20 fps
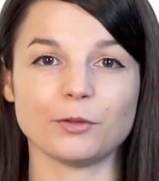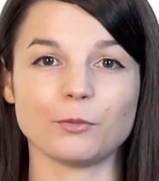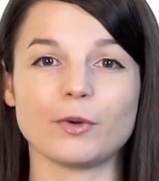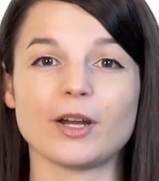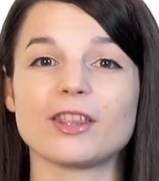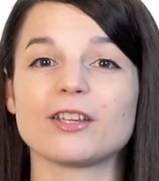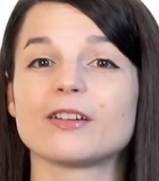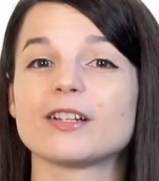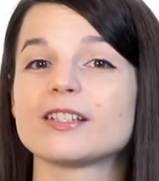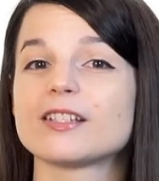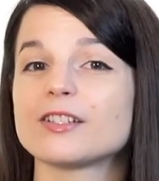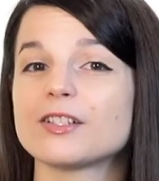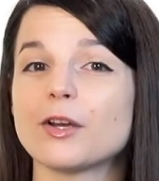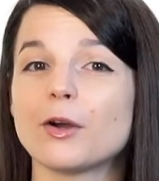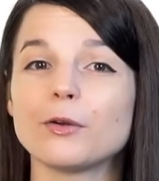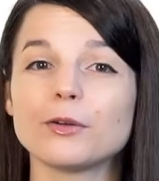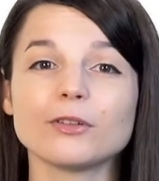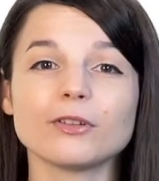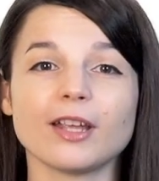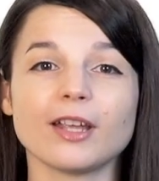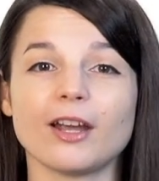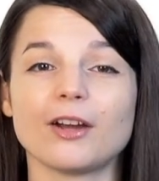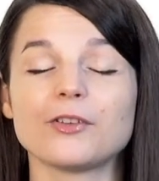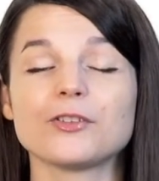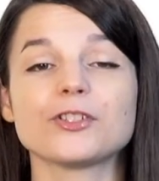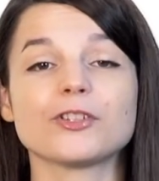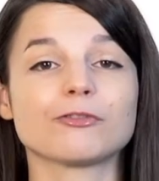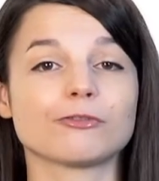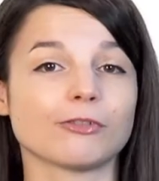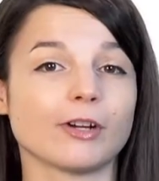Whether it's a total
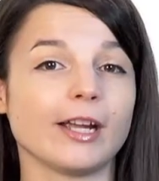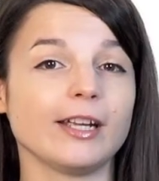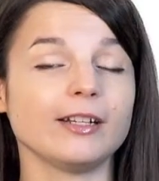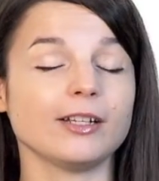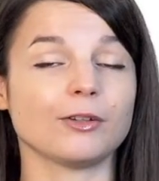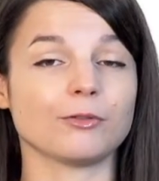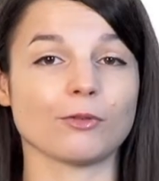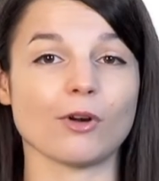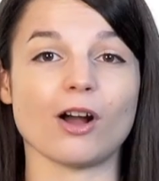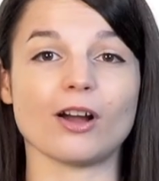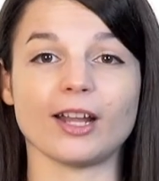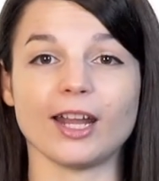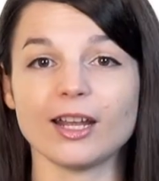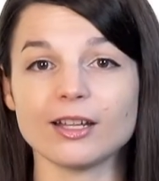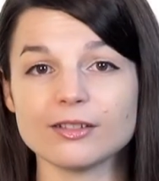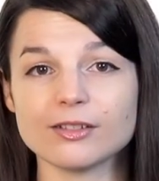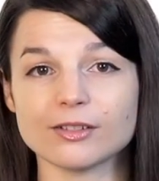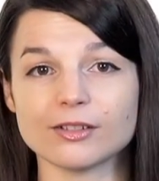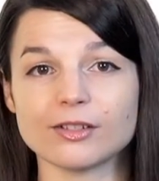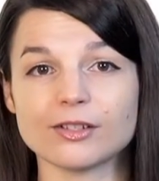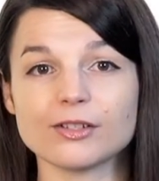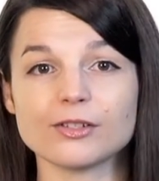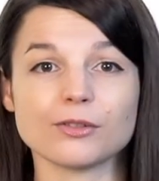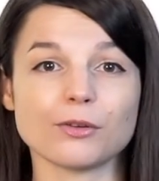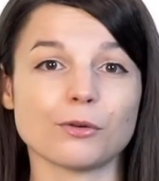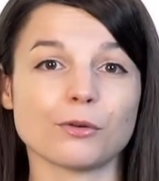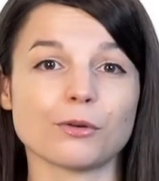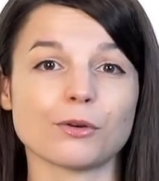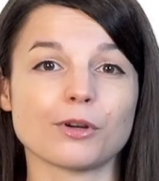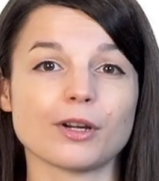count of right and wrong answers
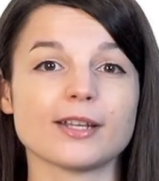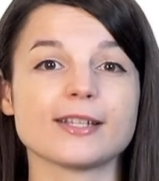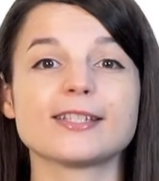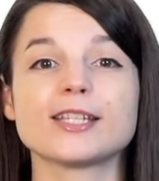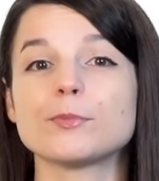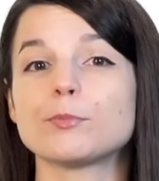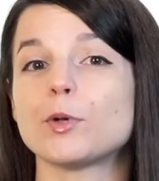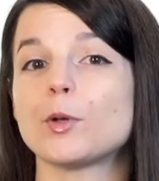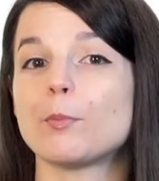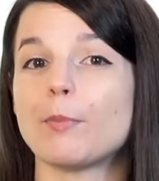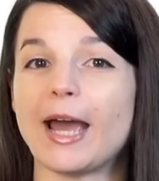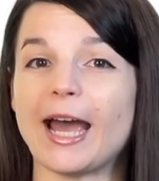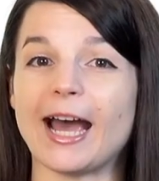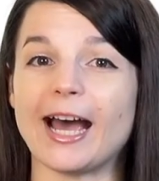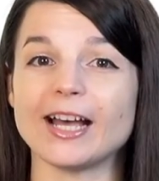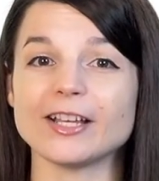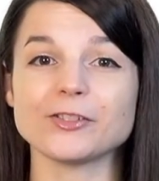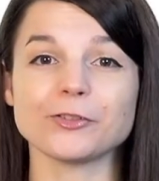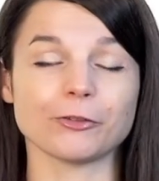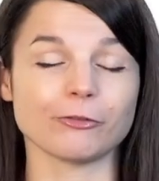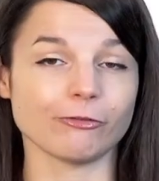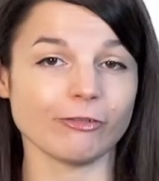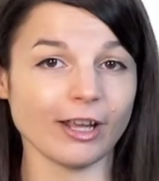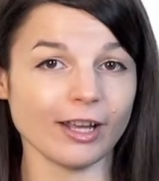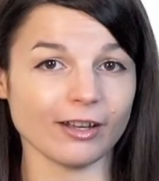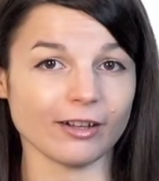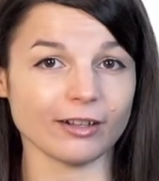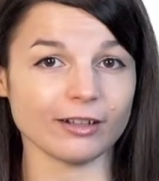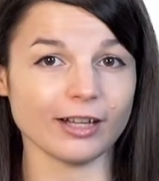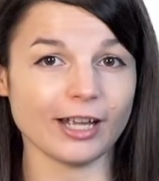or a simple pass or
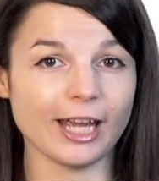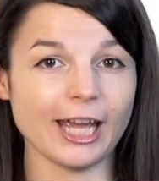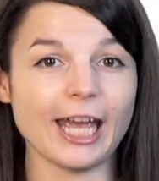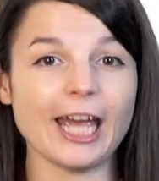fail,